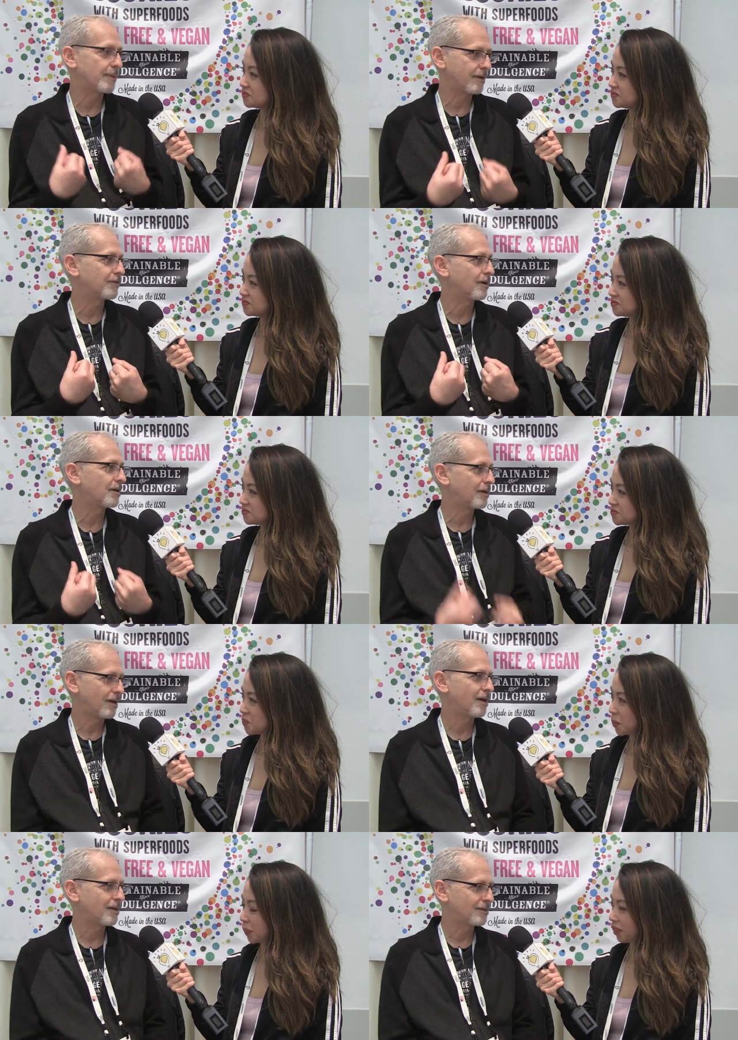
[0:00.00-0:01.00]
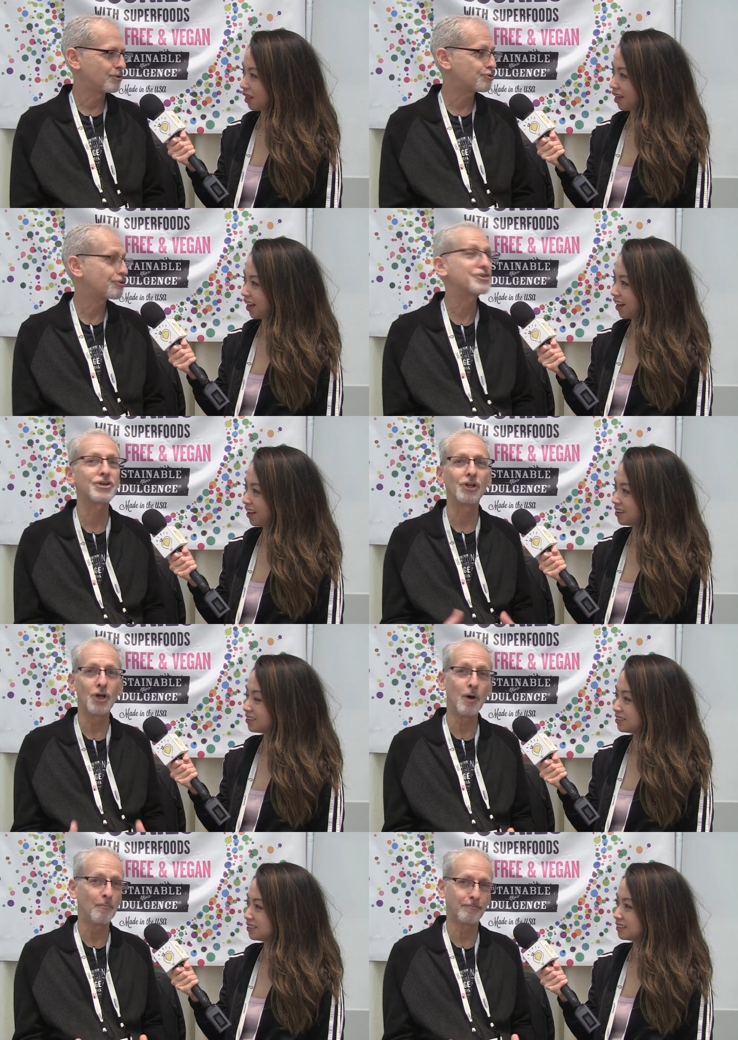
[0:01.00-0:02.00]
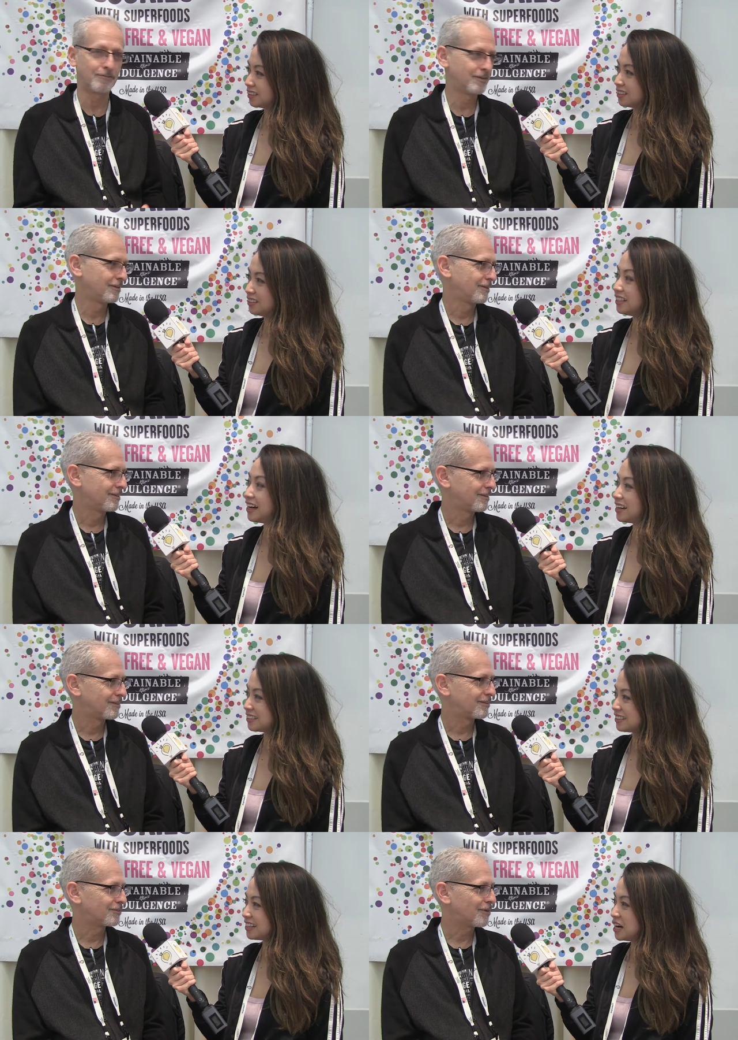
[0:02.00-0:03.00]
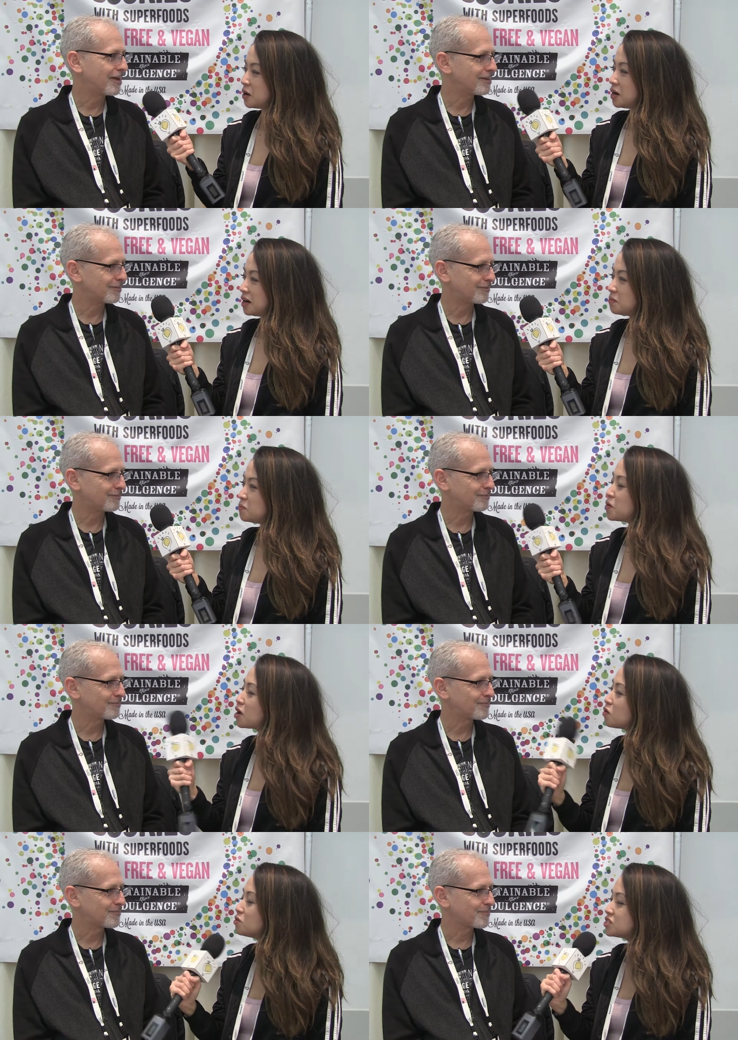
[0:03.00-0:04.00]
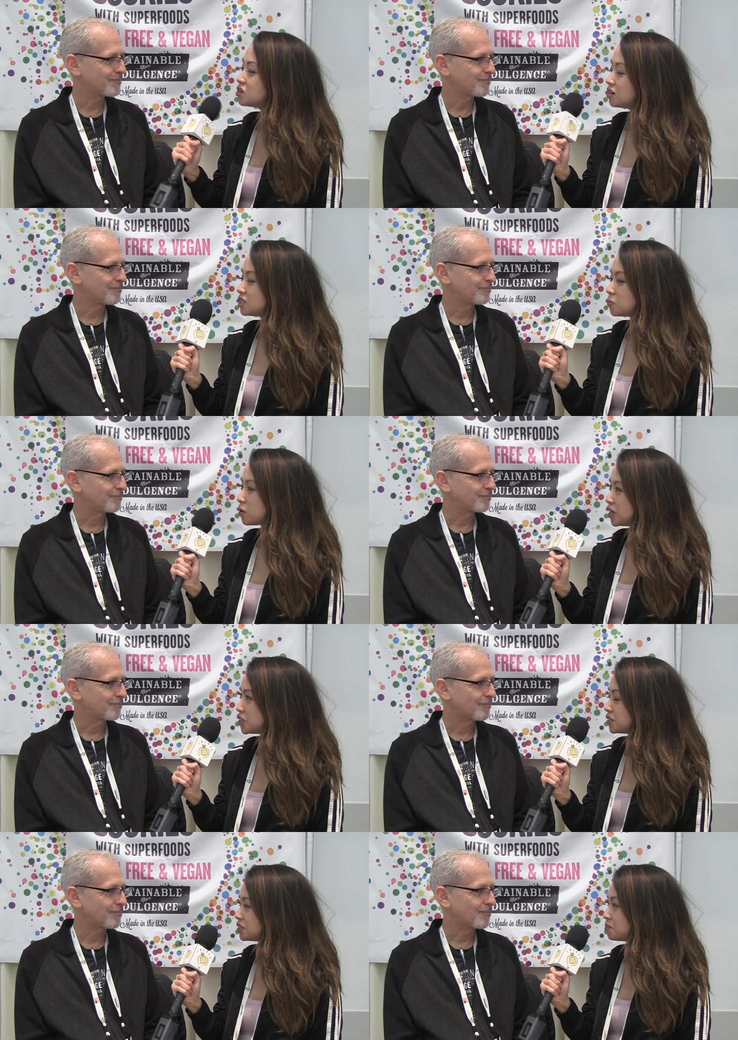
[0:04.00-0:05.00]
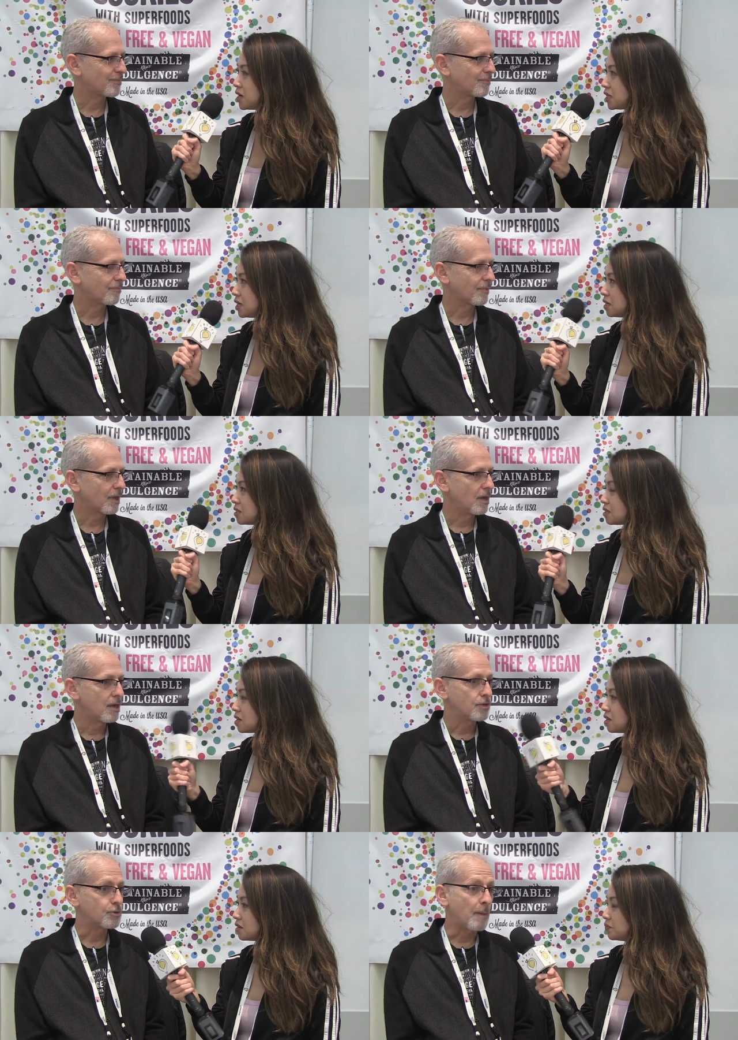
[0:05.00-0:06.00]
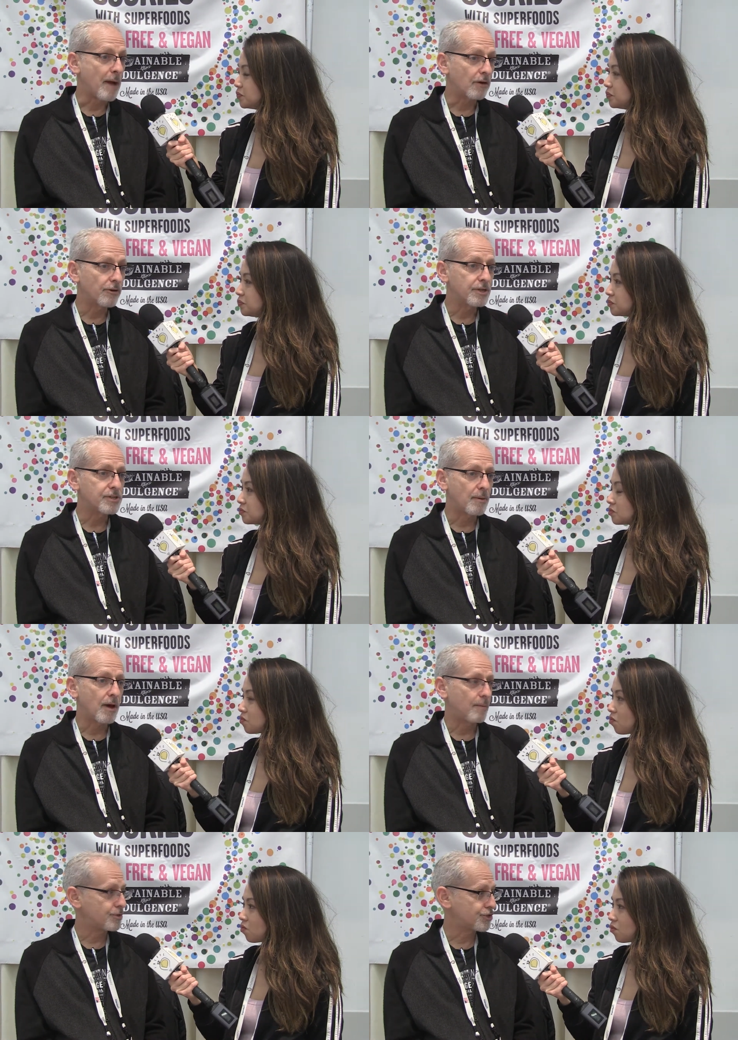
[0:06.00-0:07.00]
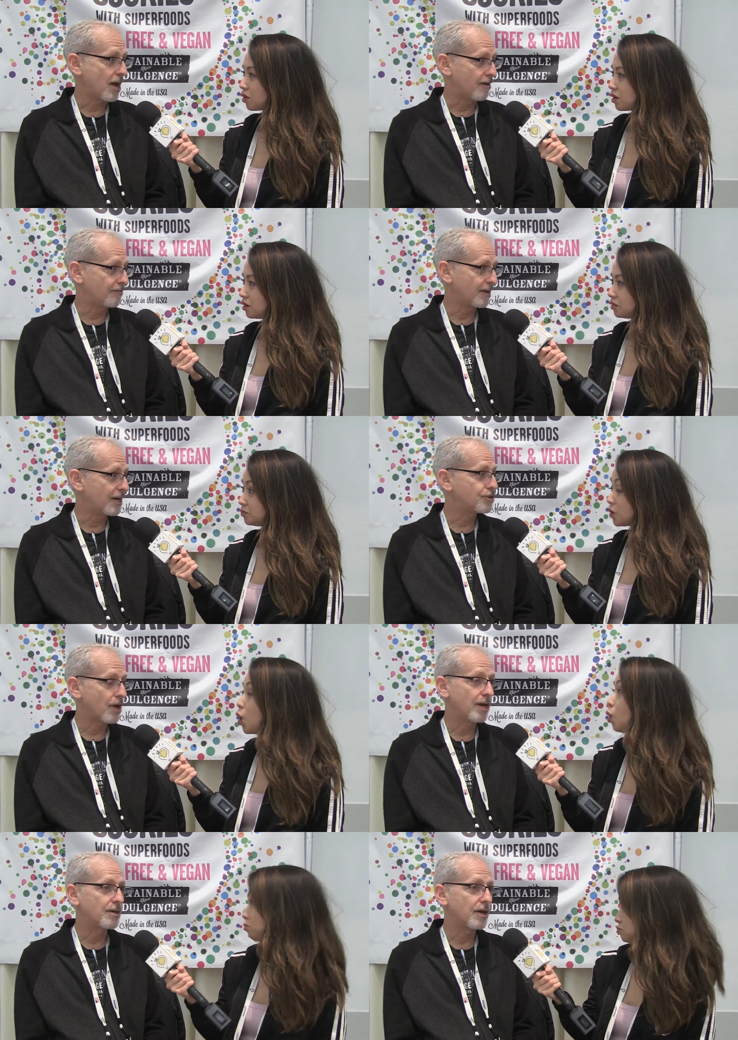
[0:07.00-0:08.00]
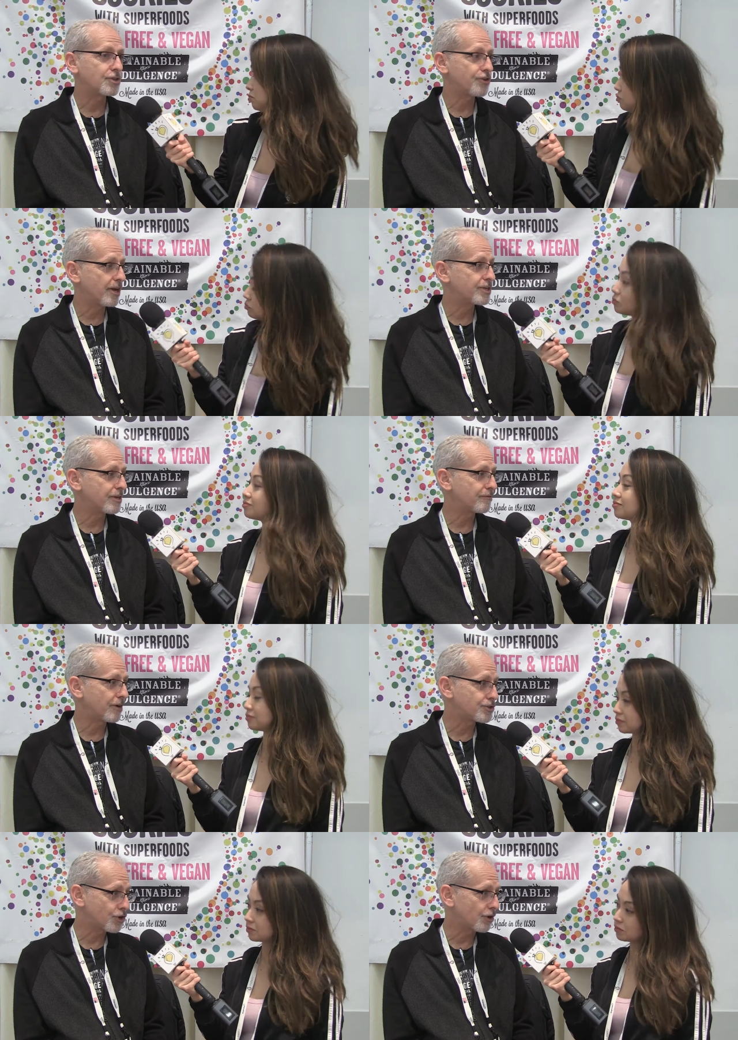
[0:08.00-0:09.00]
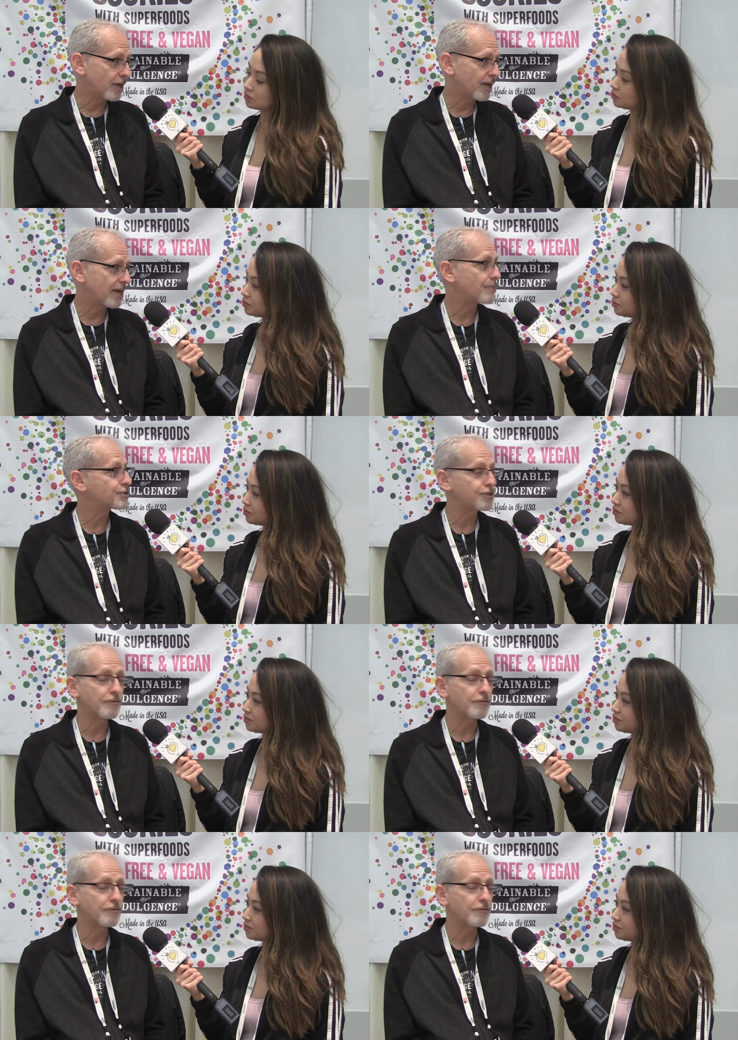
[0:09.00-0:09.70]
Speaker 1: bit of a nutritional oomph. Yes. Right?
Speaker 2: Mark, what was your inspiration to make these?
Speaker 1: So my background is I'm a chef, and I, I, I, trained in French cooking, and I was a